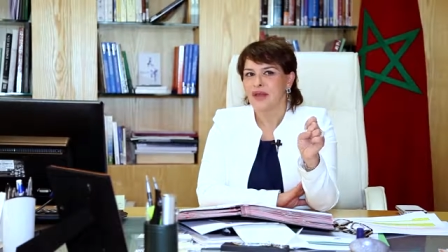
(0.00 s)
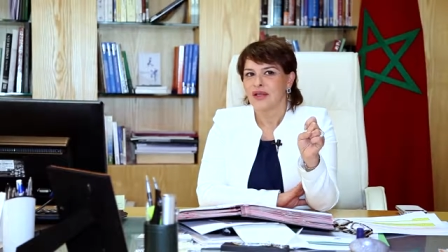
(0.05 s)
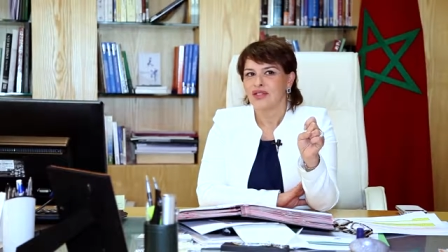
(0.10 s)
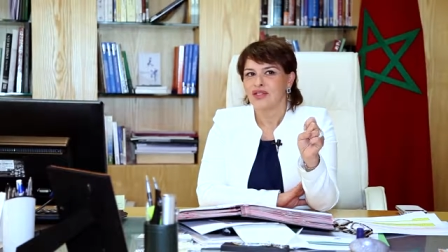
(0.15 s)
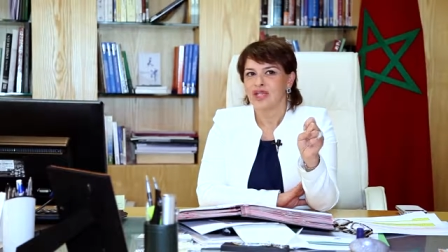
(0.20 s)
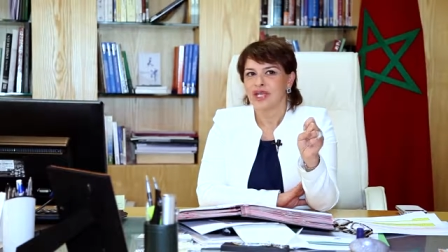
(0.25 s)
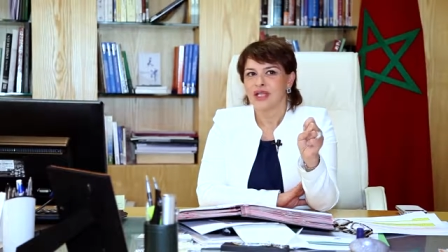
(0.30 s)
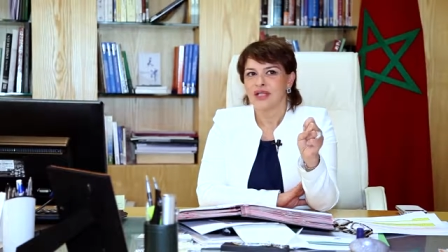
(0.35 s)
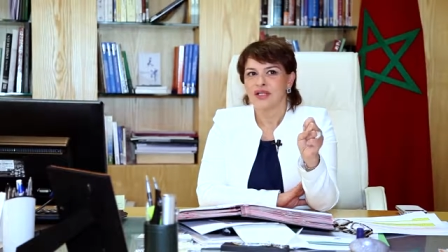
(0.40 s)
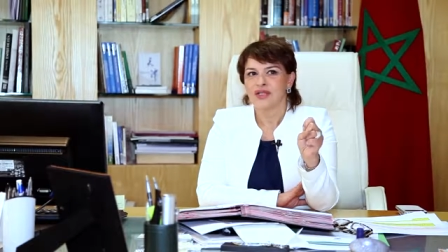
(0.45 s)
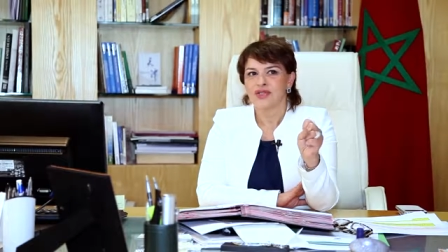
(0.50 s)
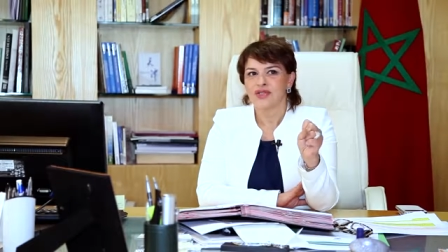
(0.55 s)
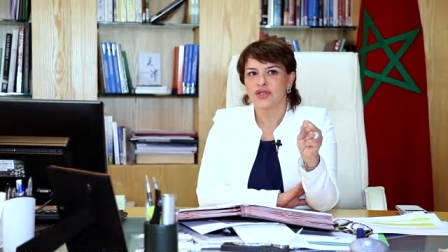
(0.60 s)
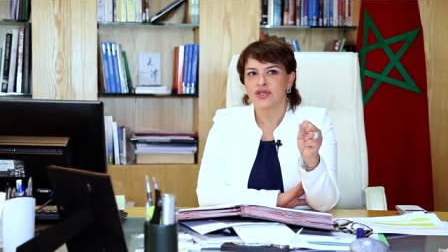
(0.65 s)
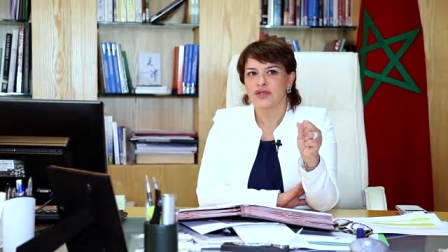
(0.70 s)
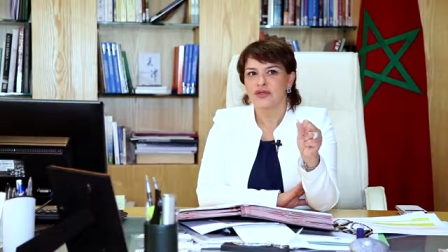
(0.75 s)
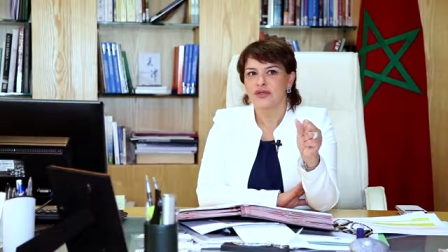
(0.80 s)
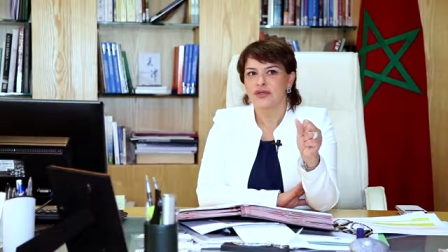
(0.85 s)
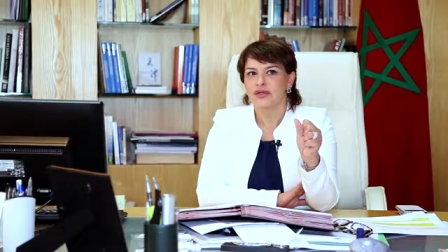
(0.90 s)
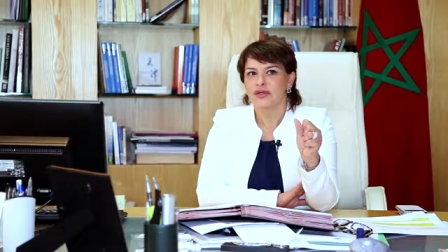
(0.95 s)

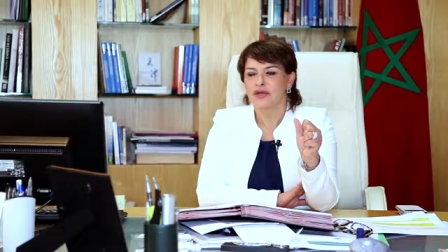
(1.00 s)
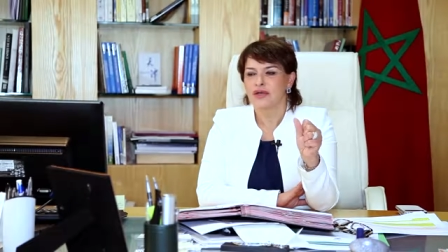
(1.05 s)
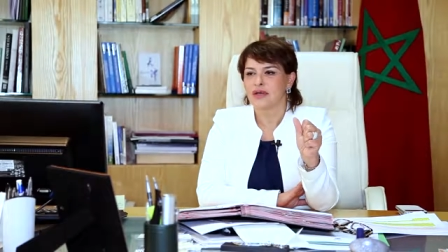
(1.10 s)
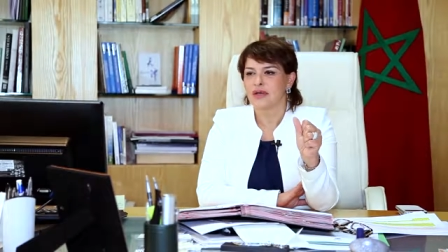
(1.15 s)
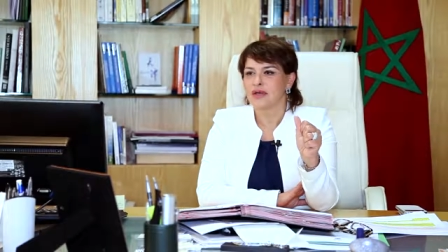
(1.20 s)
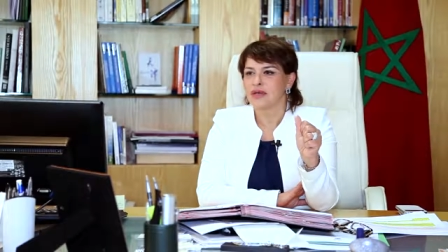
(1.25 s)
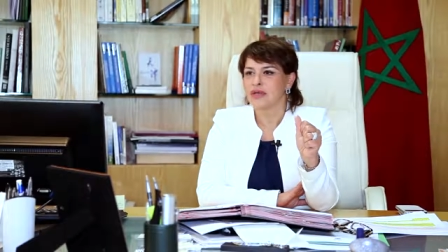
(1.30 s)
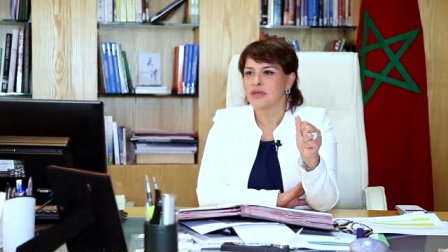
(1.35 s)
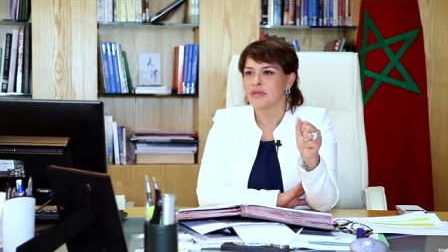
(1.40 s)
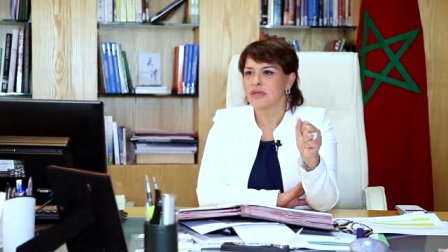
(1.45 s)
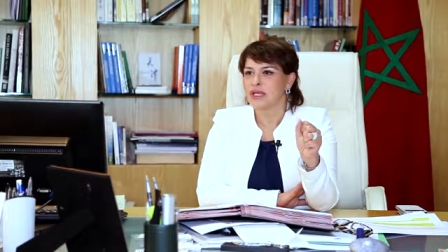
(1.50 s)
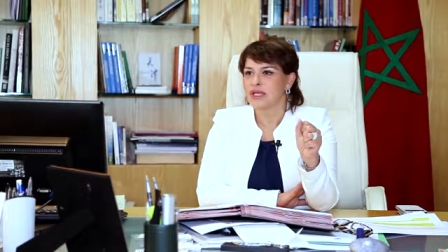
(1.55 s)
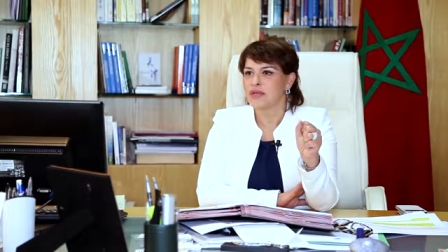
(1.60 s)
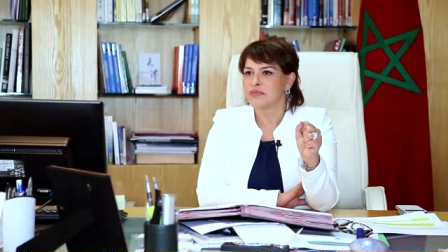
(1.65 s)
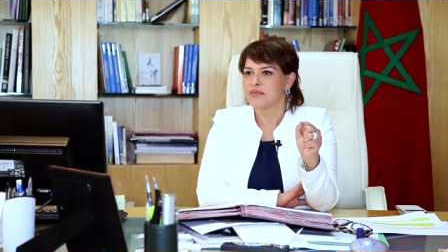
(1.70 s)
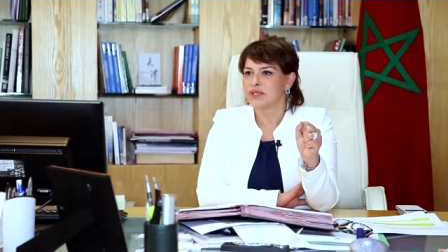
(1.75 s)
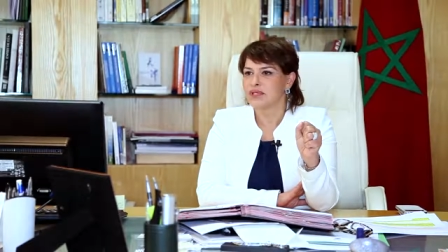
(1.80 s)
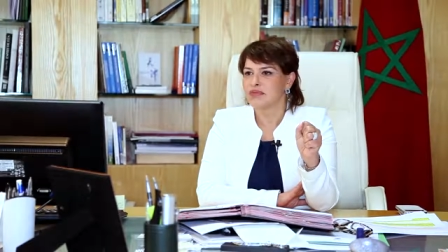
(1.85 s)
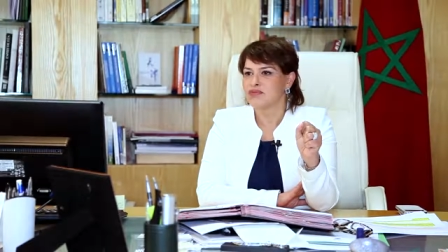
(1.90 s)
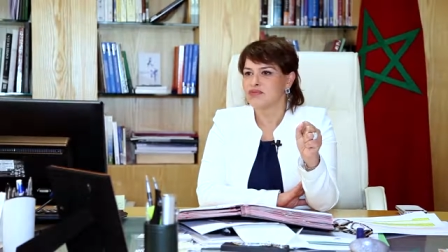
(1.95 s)
challenges make
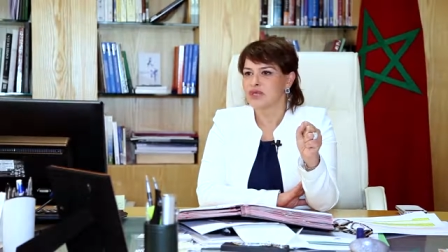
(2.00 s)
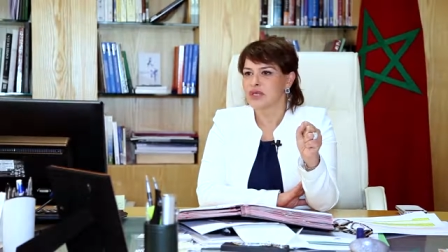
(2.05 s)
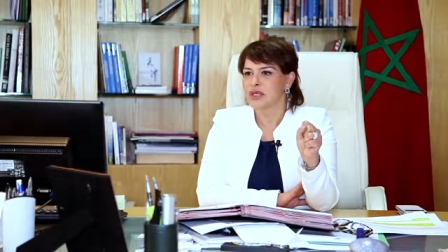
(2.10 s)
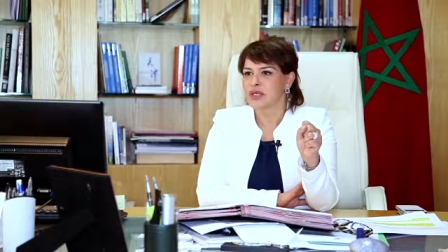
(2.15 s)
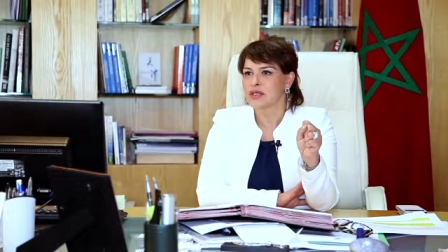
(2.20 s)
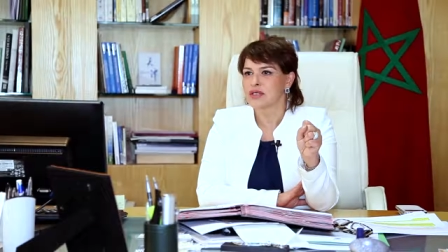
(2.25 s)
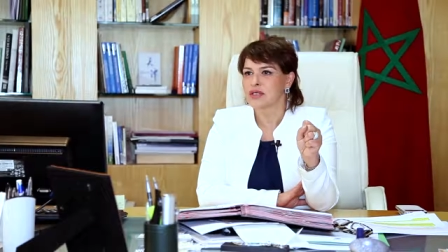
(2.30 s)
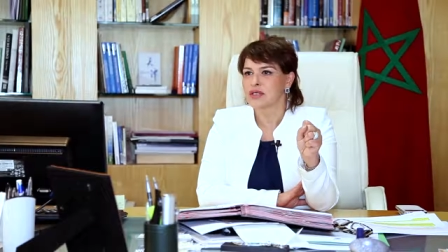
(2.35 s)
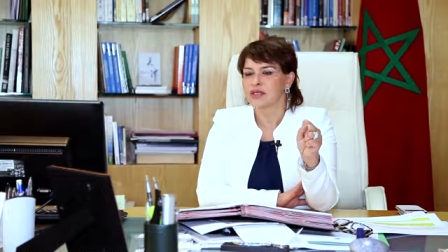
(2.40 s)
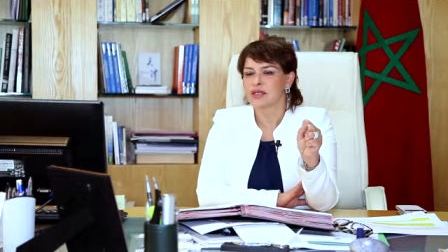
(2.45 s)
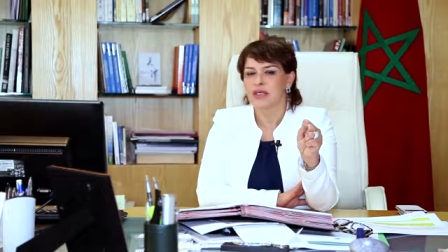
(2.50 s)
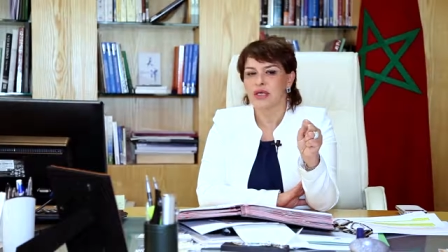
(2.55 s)
me stronger.